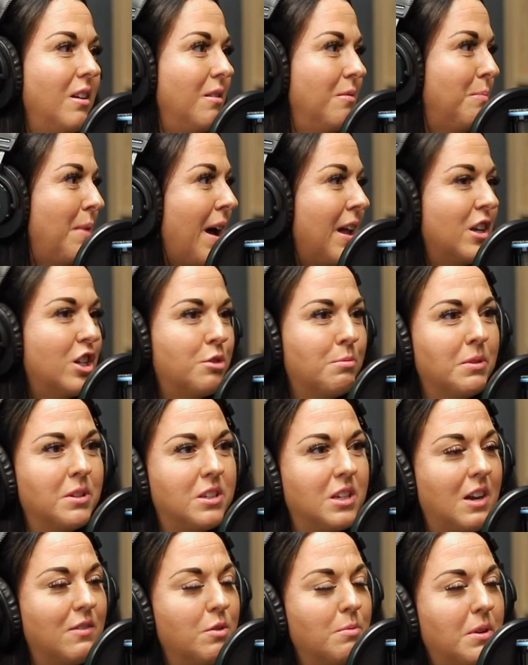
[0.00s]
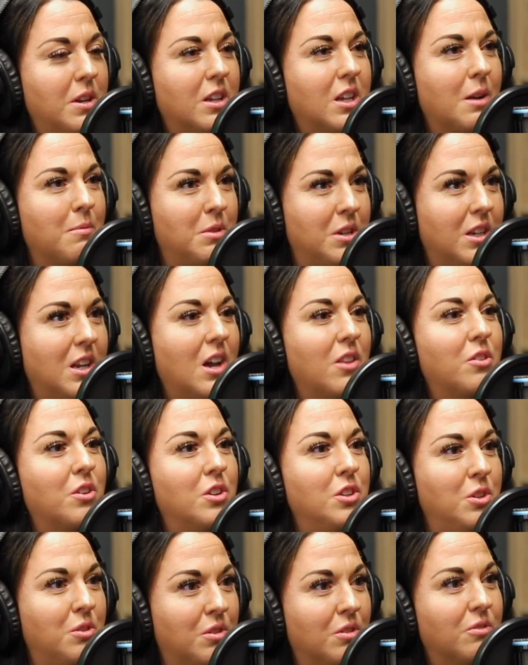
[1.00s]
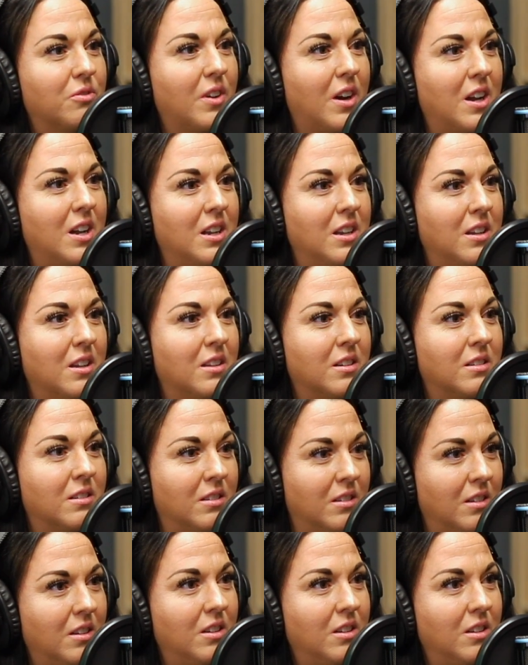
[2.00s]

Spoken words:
management to everybody coming together and unifying and